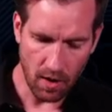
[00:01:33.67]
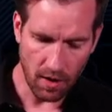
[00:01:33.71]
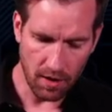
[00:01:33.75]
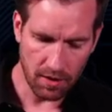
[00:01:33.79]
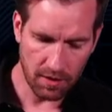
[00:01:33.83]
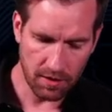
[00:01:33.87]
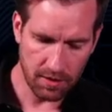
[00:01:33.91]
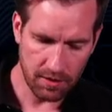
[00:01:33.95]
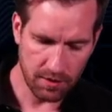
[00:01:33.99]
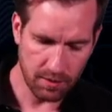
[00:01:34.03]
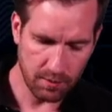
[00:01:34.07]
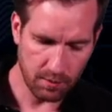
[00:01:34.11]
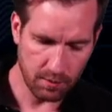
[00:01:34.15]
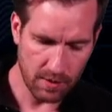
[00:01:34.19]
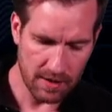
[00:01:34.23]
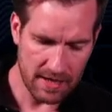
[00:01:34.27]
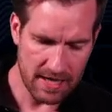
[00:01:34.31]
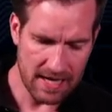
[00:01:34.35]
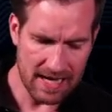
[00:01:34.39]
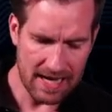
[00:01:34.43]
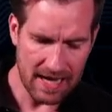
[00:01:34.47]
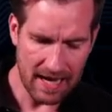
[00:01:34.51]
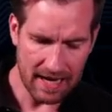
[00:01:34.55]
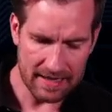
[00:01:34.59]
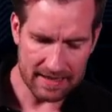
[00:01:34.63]

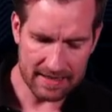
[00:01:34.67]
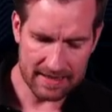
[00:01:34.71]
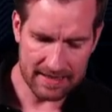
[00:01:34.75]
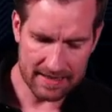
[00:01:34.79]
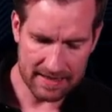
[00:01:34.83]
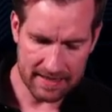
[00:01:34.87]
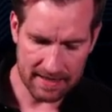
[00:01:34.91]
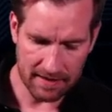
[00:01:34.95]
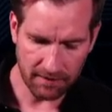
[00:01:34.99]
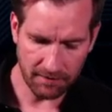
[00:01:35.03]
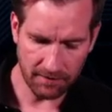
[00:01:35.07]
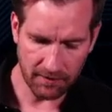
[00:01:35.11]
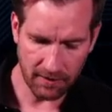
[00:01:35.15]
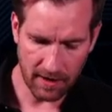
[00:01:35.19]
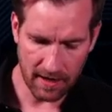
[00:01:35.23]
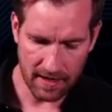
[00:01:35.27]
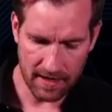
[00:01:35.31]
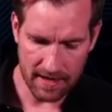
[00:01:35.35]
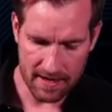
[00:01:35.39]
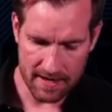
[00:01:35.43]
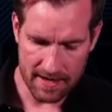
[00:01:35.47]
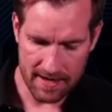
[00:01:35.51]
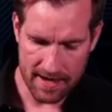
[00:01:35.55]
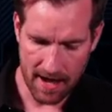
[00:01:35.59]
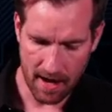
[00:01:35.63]
3
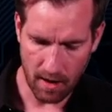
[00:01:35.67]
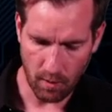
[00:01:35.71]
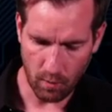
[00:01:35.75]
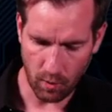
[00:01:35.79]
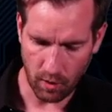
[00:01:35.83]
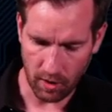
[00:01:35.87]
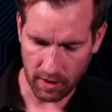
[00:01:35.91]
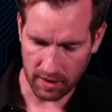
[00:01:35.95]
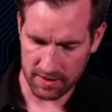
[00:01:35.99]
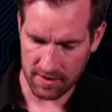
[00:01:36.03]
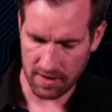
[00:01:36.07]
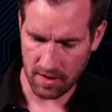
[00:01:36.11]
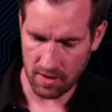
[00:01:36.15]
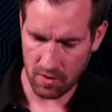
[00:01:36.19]
different networks.